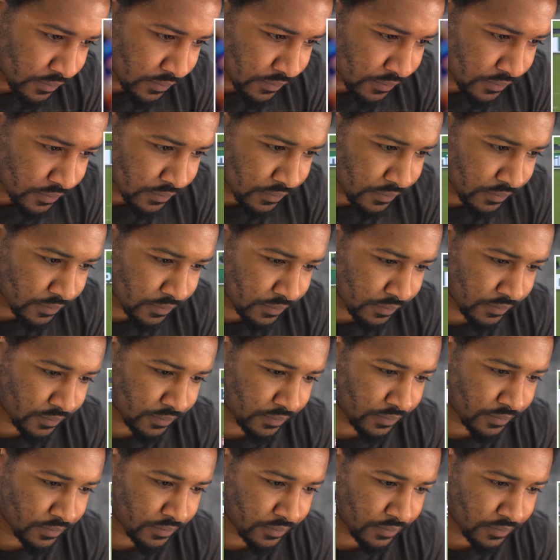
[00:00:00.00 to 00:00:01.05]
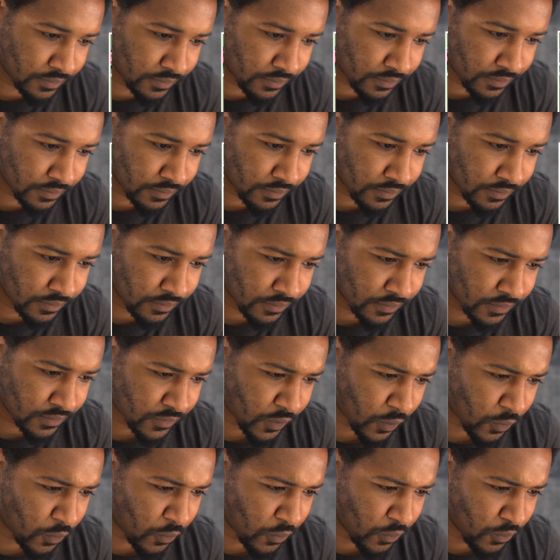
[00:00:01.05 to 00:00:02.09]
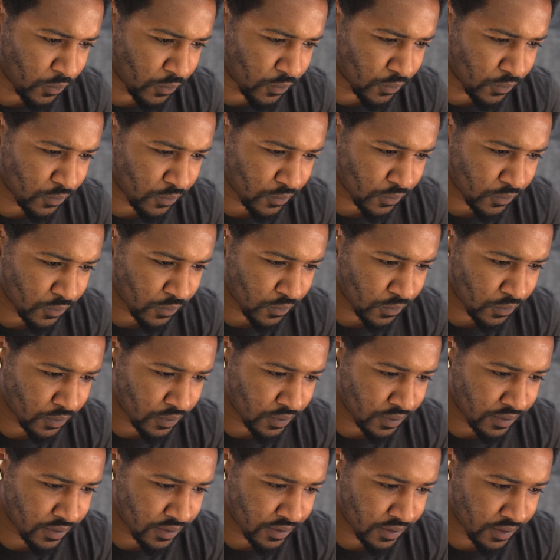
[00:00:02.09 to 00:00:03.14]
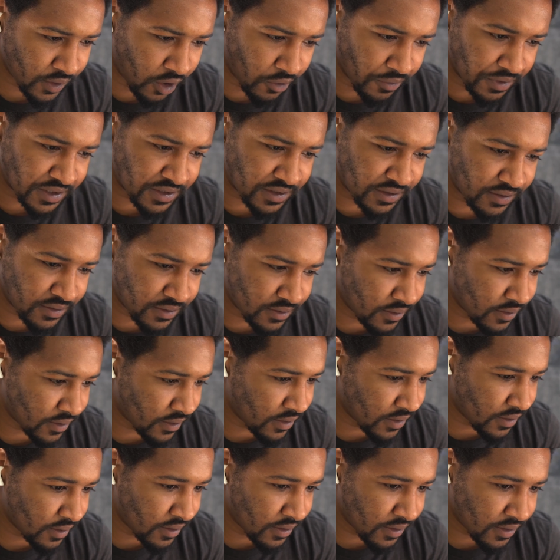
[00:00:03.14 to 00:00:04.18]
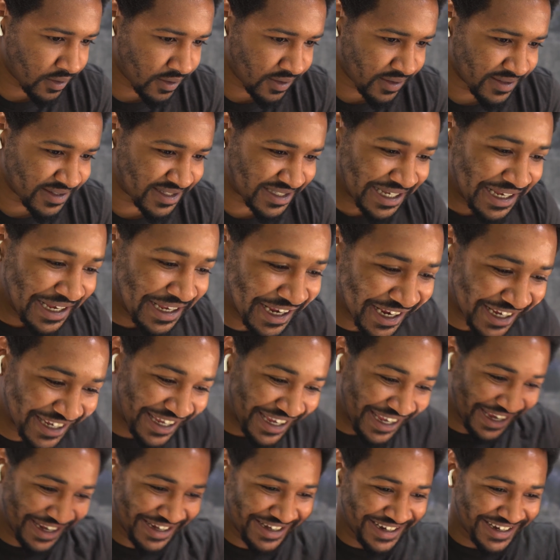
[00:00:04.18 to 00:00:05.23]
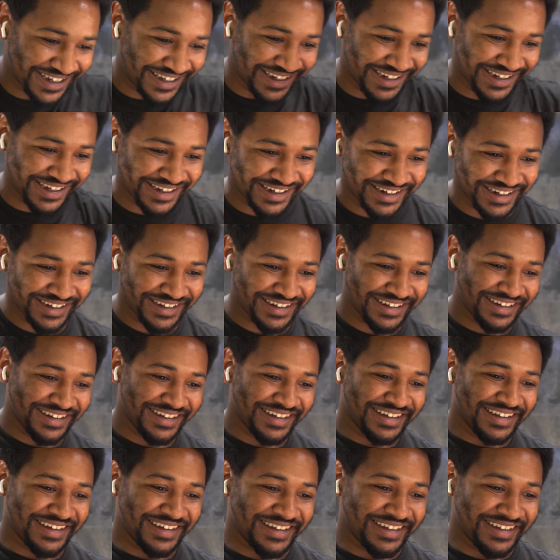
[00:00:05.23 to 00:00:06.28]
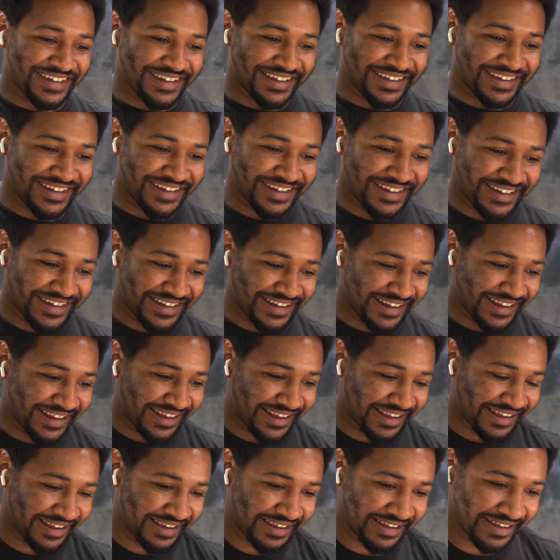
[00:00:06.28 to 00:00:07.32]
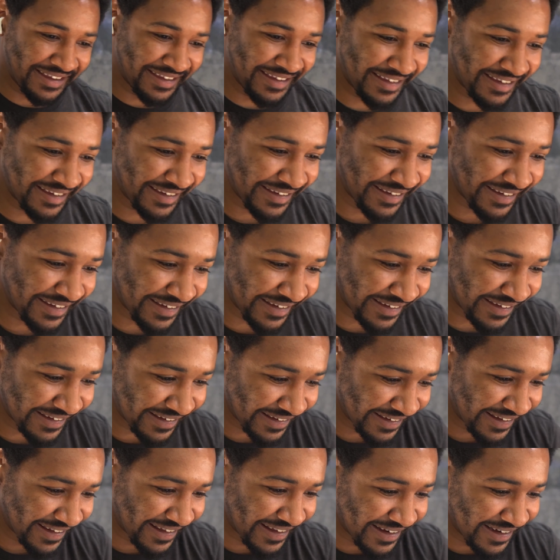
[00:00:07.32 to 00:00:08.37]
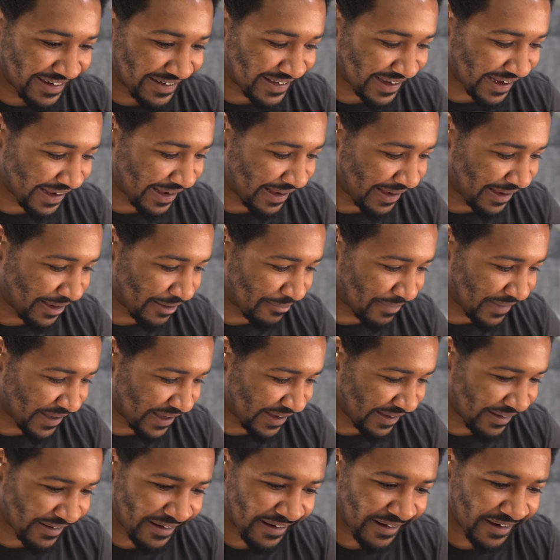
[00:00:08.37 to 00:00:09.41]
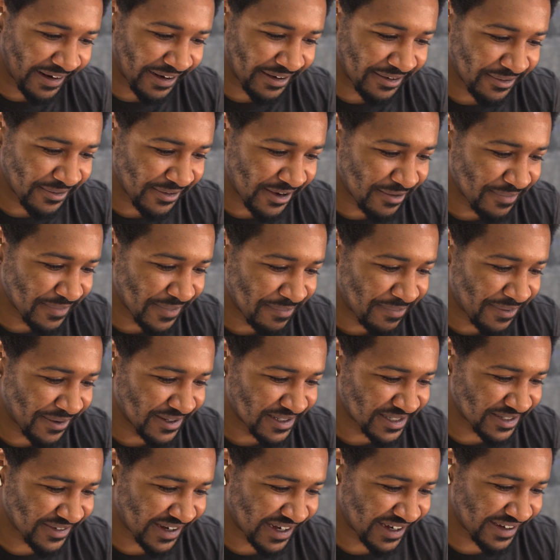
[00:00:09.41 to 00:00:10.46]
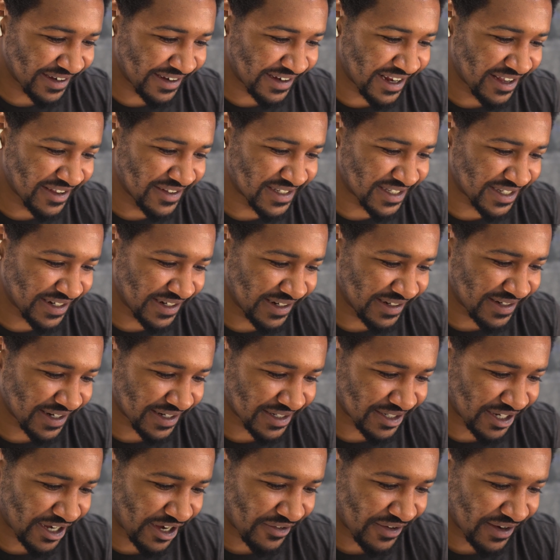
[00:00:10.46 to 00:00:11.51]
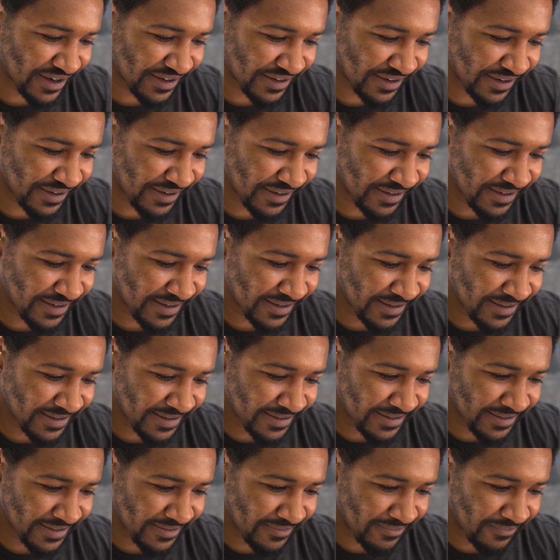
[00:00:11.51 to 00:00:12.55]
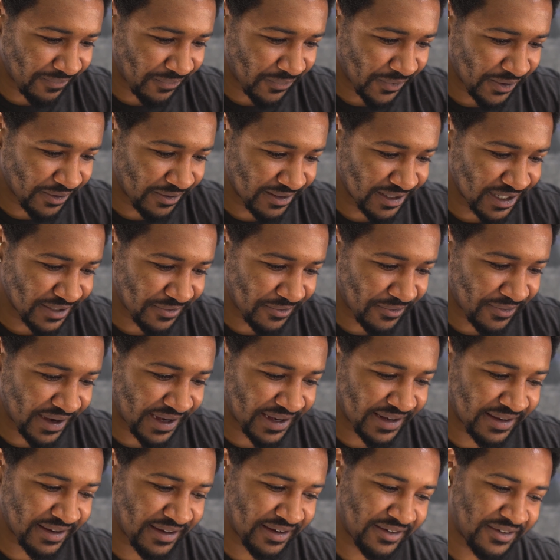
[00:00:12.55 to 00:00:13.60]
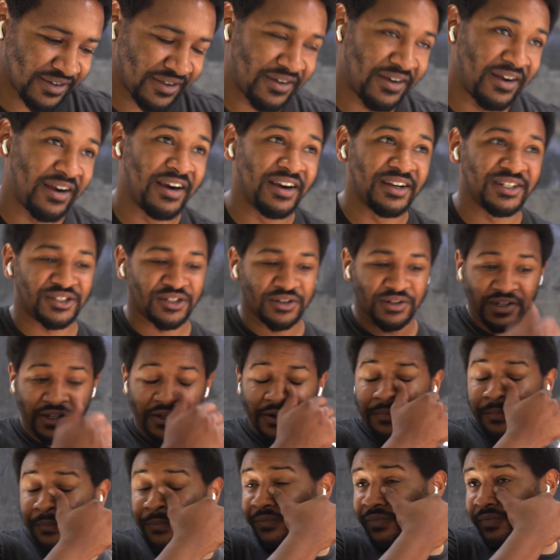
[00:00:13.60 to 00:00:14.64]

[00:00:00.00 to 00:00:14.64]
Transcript: Shadar getting the ball down to Ingleton's not on the board. Boyd gets to the See, ball, again, again. And Greg Inglis, Greg Inglis Damn, man, all right, dog, I'm going to pause right here. That was it, touchdown right there. We're going to leave it right here, dog. All right, so look.